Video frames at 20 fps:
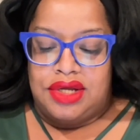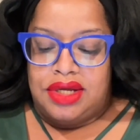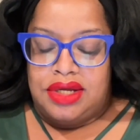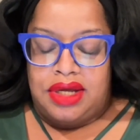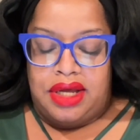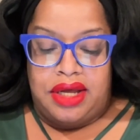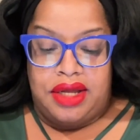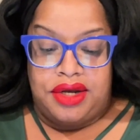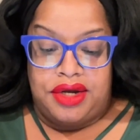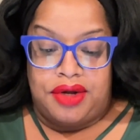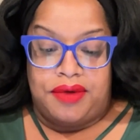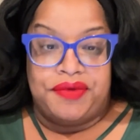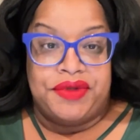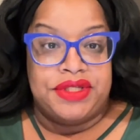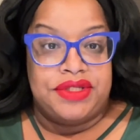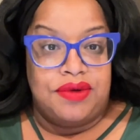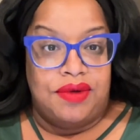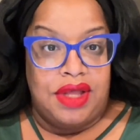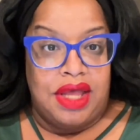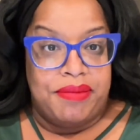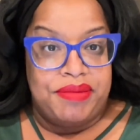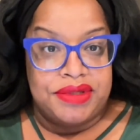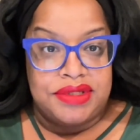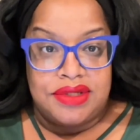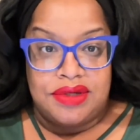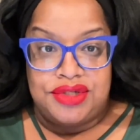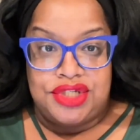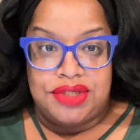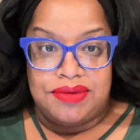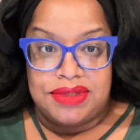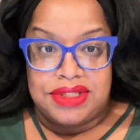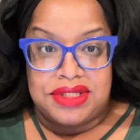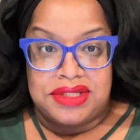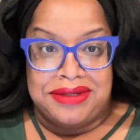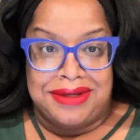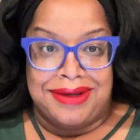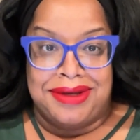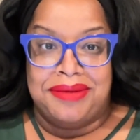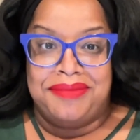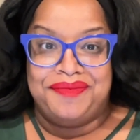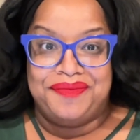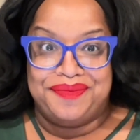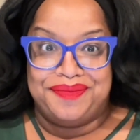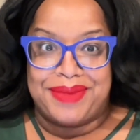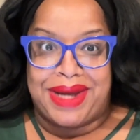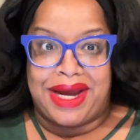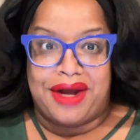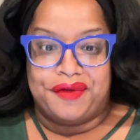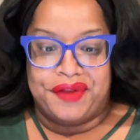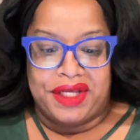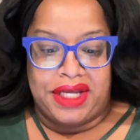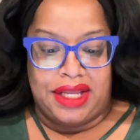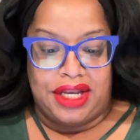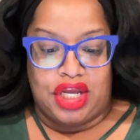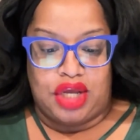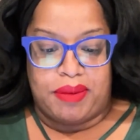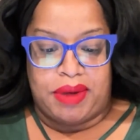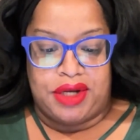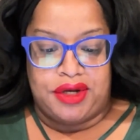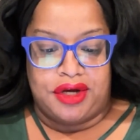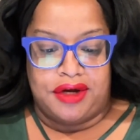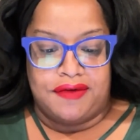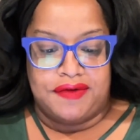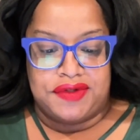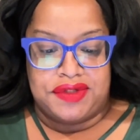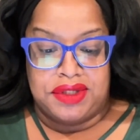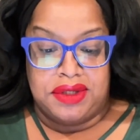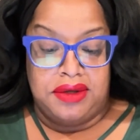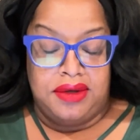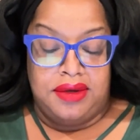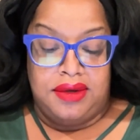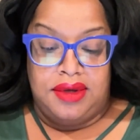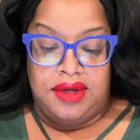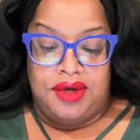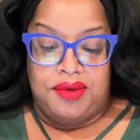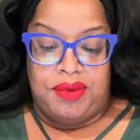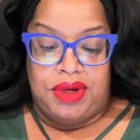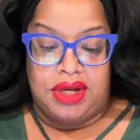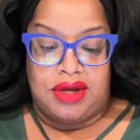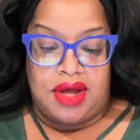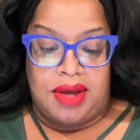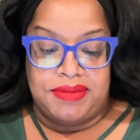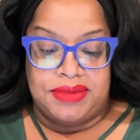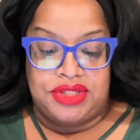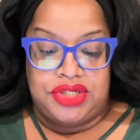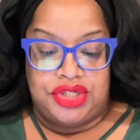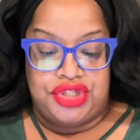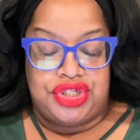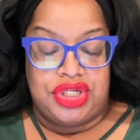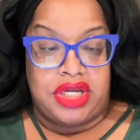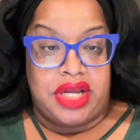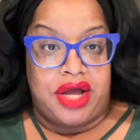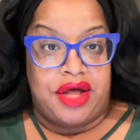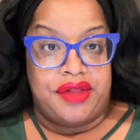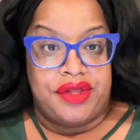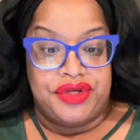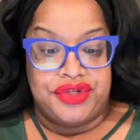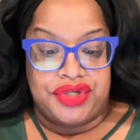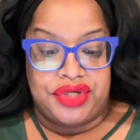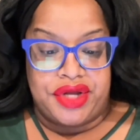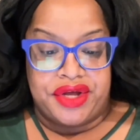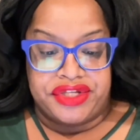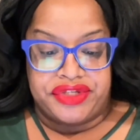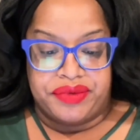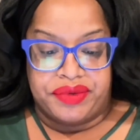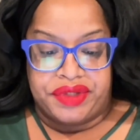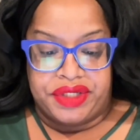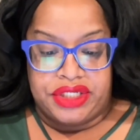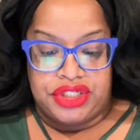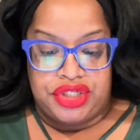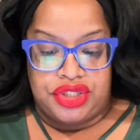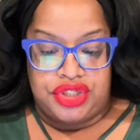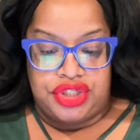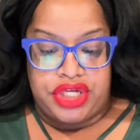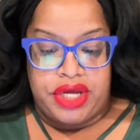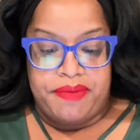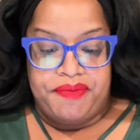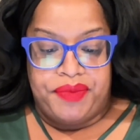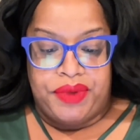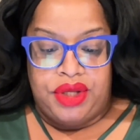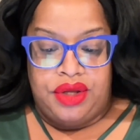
I don't know. This whole episode, she was mildly getting on my nerves when it comes to Janelle and Janelle's relationship.